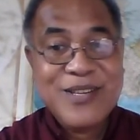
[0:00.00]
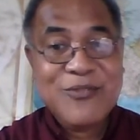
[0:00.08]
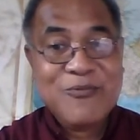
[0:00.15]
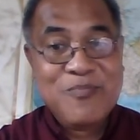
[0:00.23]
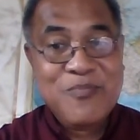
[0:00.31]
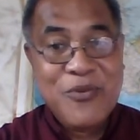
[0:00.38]

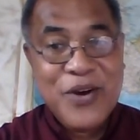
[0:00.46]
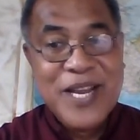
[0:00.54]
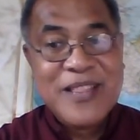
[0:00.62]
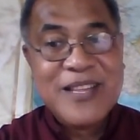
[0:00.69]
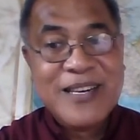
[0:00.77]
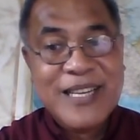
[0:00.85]
to
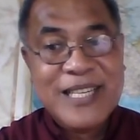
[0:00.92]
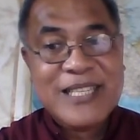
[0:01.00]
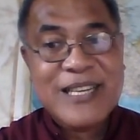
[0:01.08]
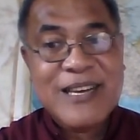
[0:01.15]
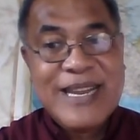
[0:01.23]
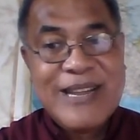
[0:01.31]
point the
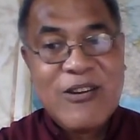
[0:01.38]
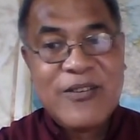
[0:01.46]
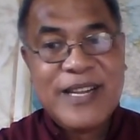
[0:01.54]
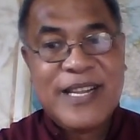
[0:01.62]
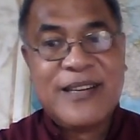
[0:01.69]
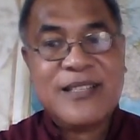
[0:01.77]
listener and
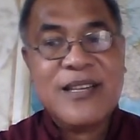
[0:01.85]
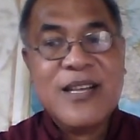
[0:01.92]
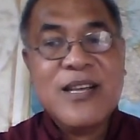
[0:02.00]
audience